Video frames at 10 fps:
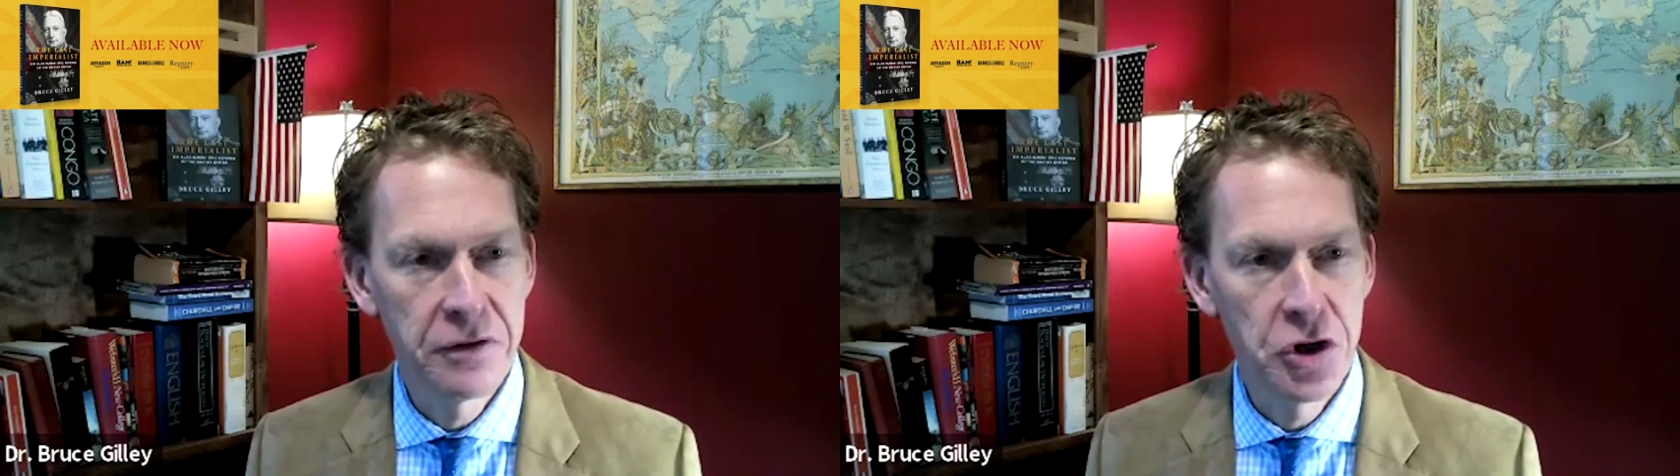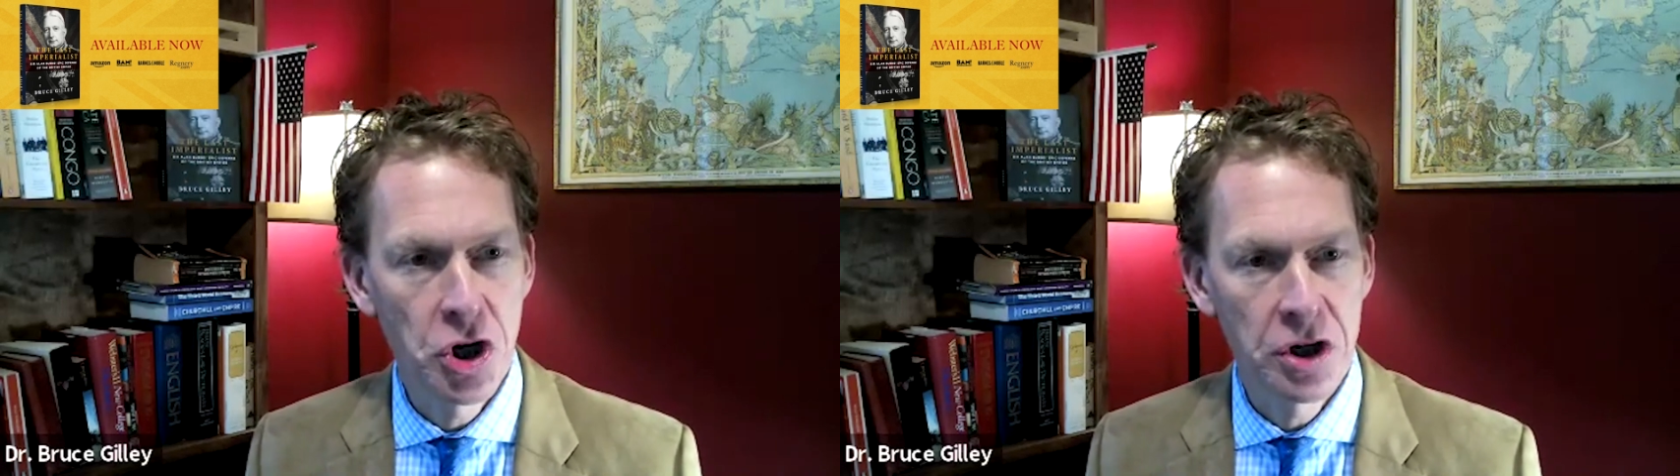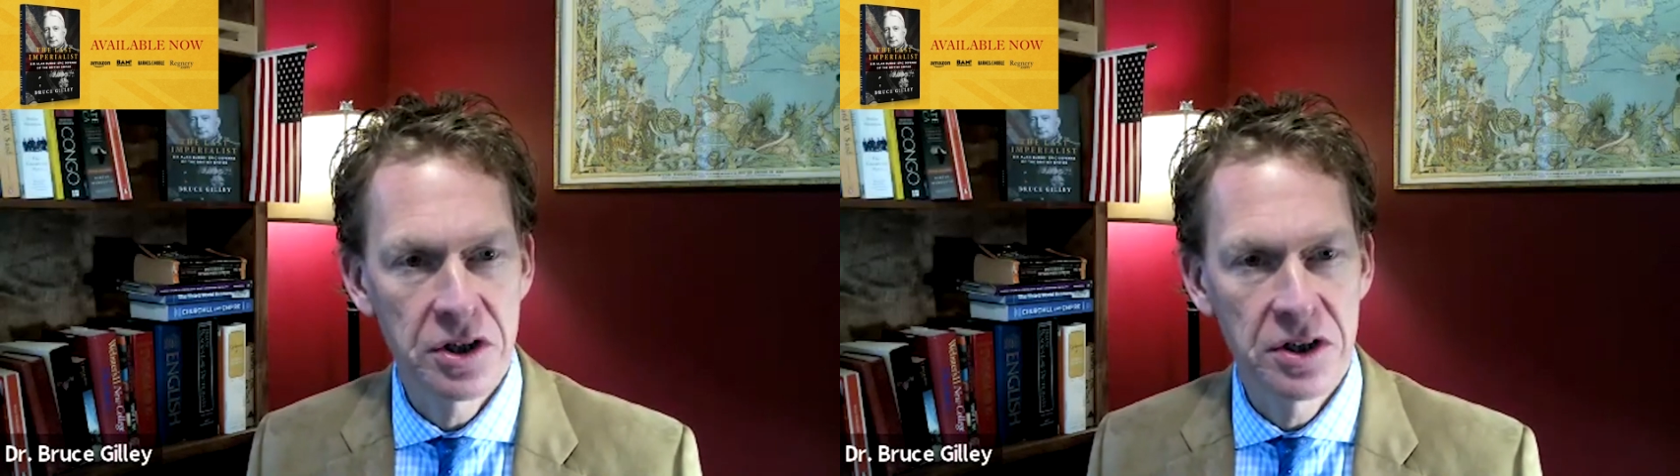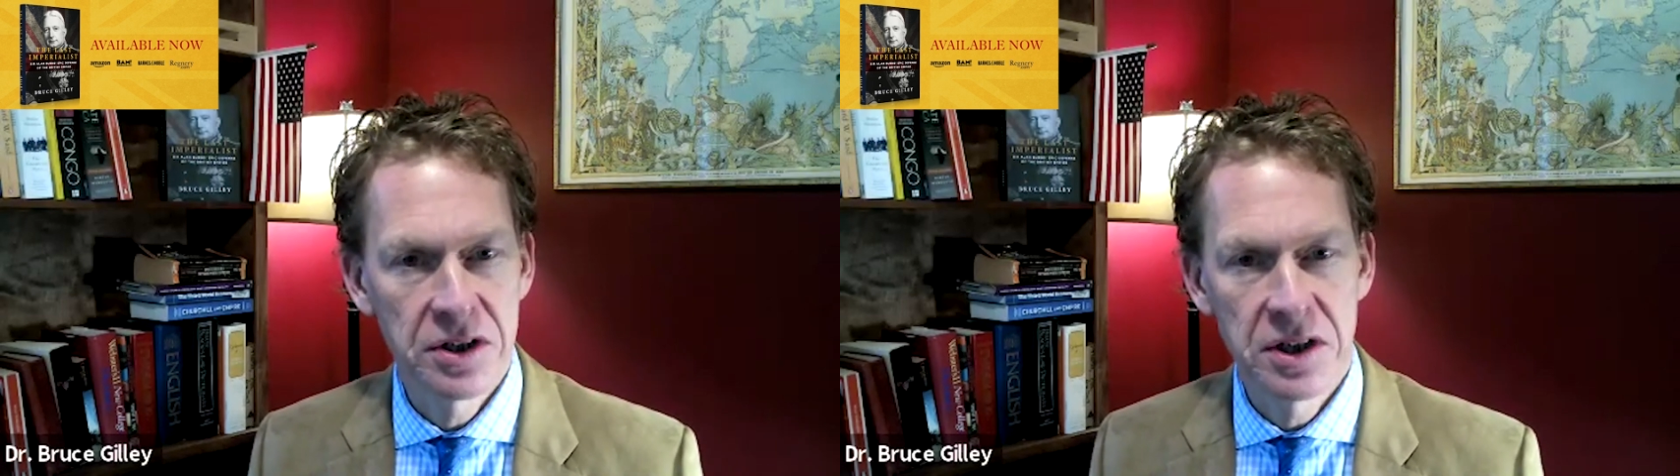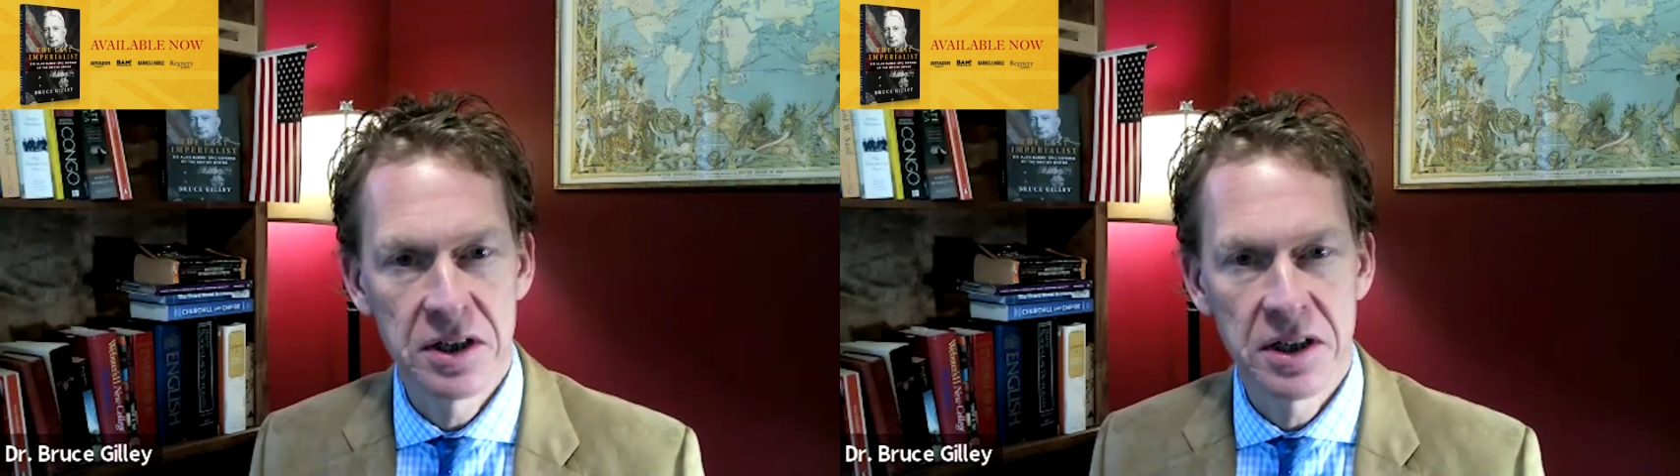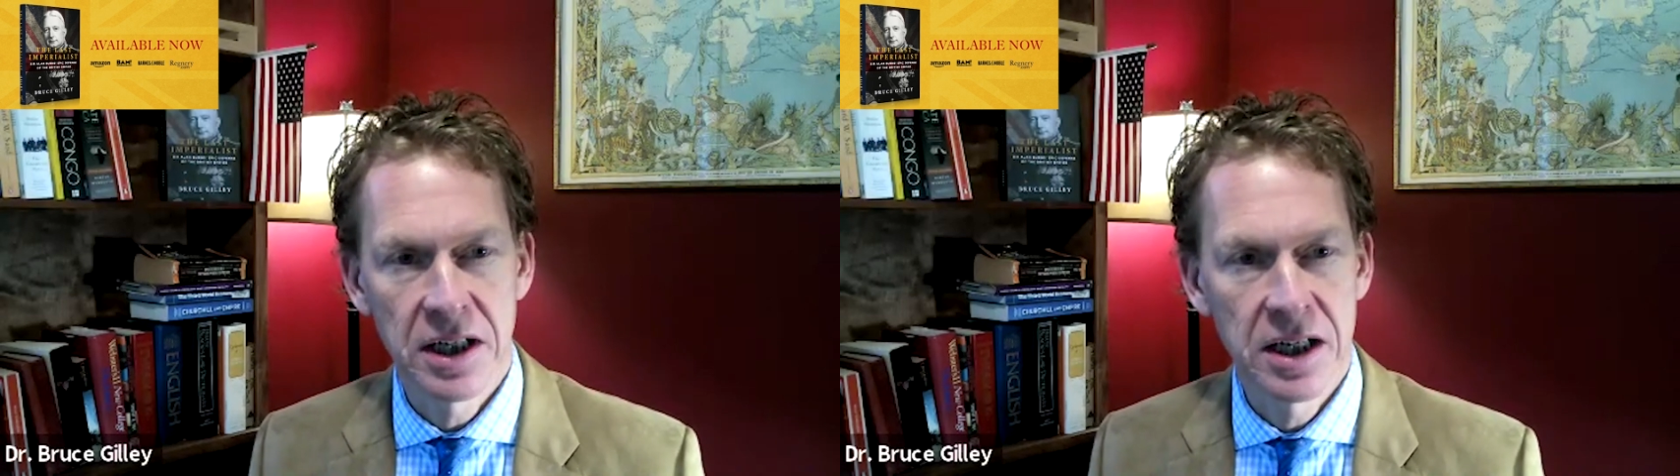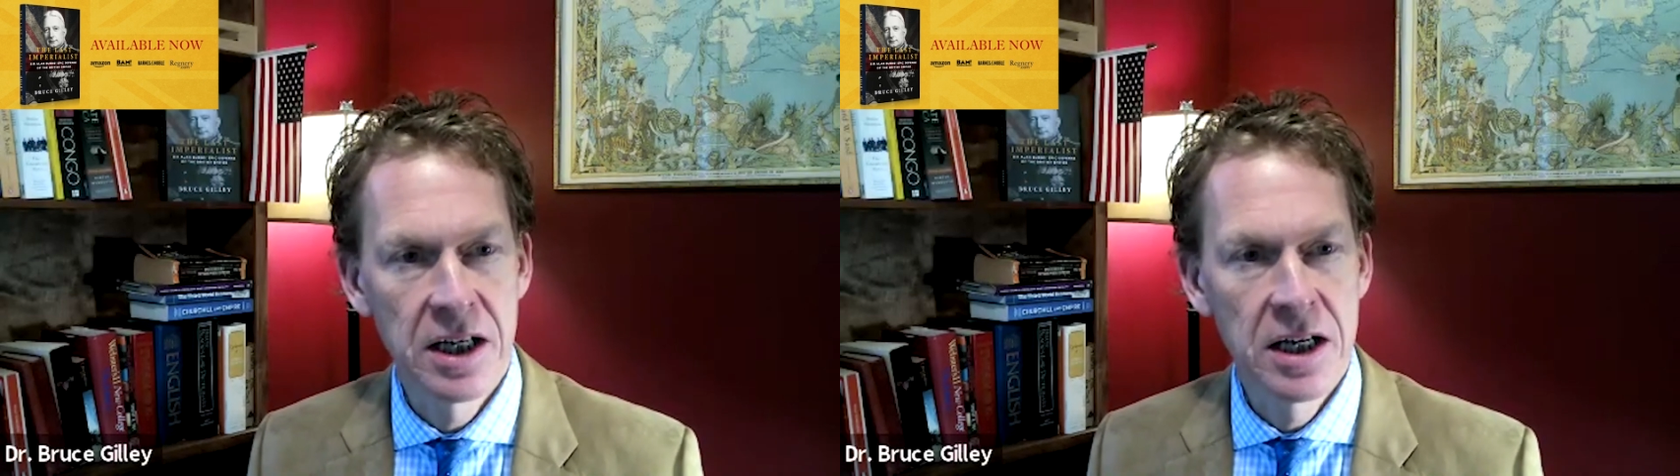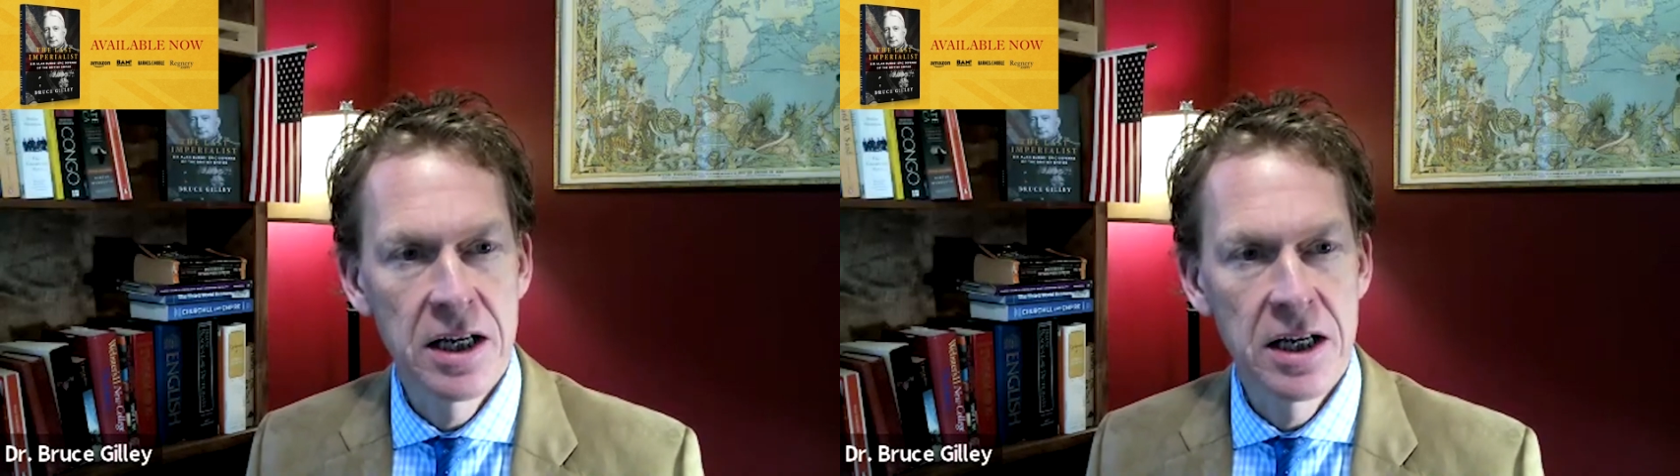narcissistic